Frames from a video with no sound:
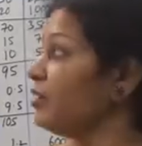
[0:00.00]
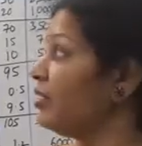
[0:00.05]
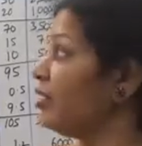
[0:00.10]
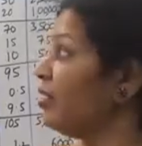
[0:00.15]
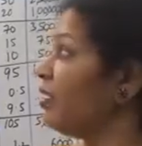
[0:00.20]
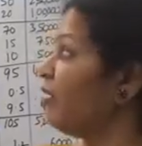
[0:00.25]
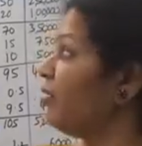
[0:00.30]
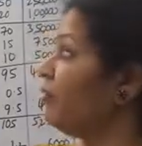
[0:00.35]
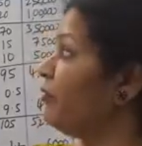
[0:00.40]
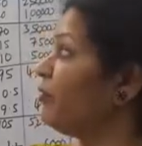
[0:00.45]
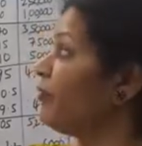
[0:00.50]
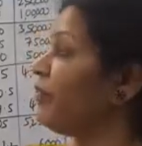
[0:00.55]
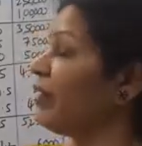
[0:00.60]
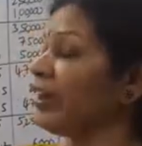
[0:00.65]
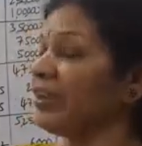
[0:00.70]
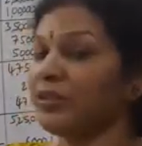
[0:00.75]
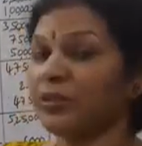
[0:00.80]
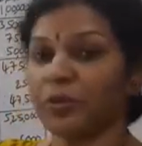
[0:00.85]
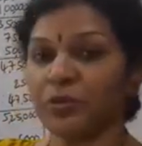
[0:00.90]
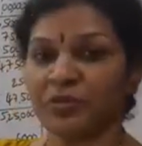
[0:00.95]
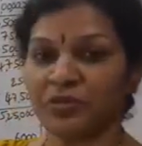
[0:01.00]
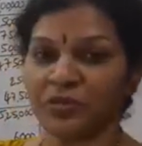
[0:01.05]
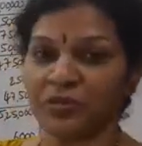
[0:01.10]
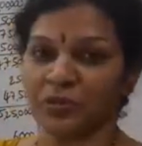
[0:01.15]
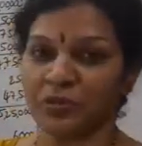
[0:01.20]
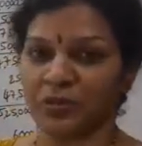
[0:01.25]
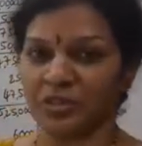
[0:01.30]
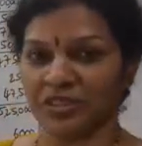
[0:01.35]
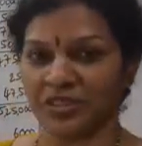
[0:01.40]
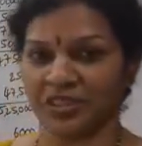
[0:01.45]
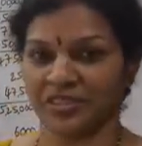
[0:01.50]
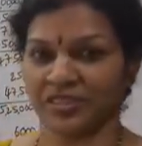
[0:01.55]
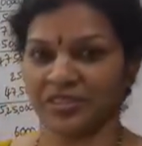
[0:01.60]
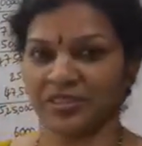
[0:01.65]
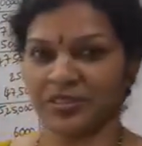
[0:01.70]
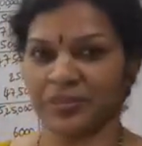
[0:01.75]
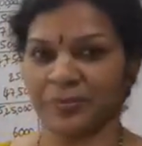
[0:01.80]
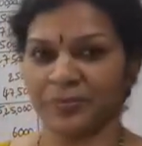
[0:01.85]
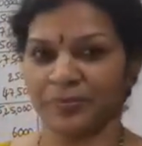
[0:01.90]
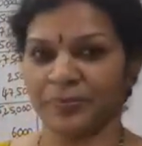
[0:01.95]
of 5,000 units.
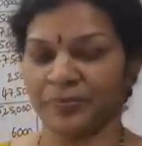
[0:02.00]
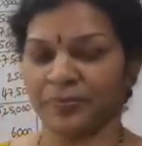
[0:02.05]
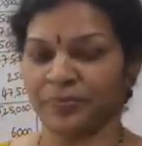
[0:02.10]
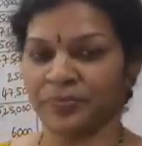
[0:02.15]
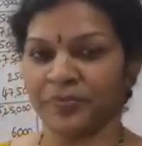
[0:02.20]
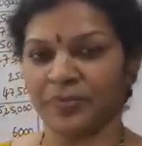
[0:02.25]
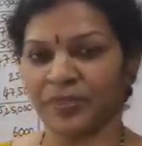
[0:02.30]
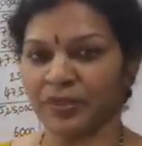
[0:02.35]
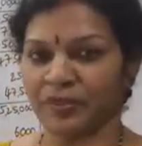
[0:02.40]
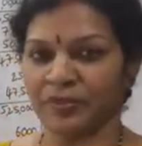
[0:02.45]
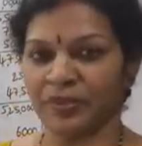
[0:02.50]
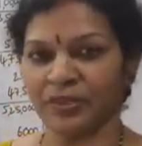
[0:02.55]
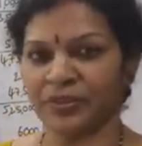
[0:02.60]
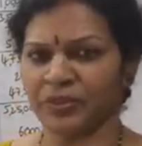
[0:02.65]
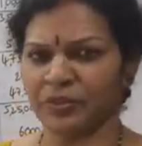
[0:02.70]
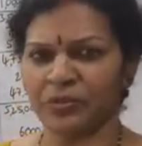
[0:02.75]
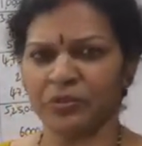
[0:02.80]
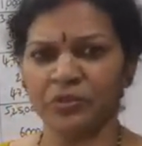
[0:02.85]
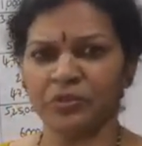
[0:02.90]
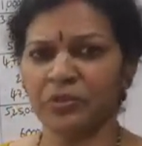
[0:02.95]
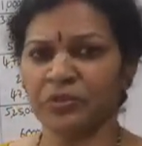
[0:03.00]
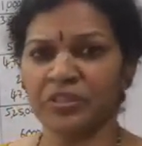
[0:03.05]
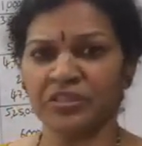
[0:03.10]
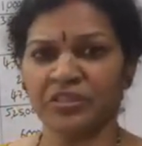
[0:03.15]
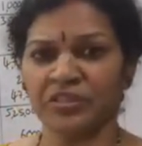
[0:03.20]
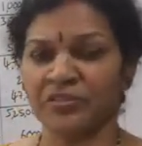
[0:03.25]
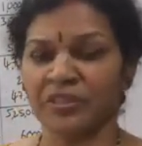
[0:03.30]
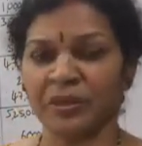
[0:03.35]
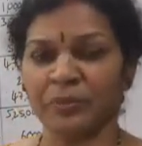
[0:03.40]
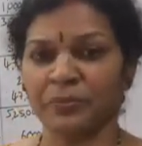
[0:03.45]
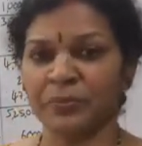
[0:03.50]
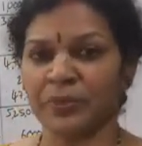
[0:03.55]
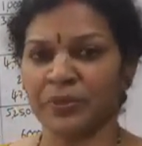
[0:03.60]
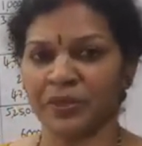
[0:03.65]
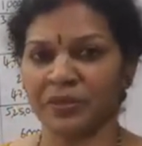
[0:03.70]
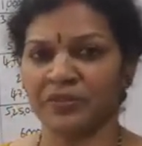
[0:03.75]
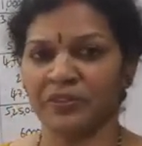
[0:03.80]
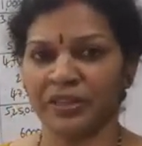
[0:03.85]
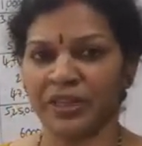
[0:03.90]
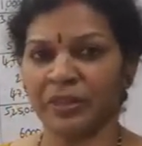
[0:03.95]
5,000 units
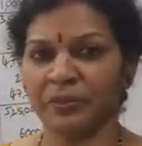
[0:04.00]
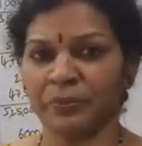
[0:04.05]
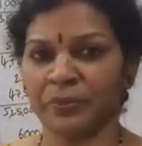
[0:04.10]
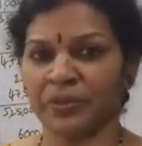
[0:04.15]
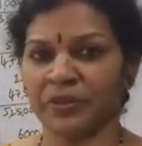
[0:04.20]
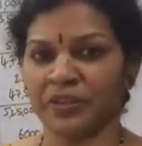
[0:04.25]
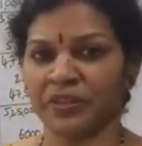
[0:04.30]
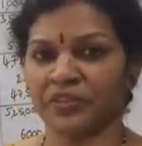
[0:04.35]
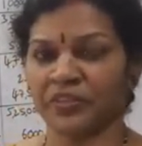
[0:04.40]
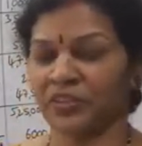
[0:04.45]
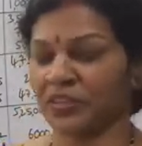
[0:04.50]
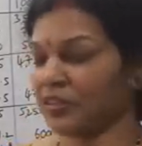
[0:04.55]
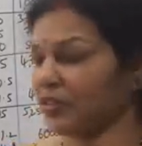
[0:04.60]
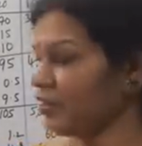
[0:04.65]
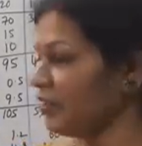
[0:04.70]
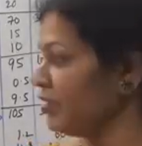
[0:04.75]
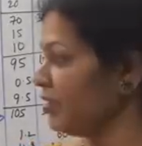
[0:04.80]
we have production.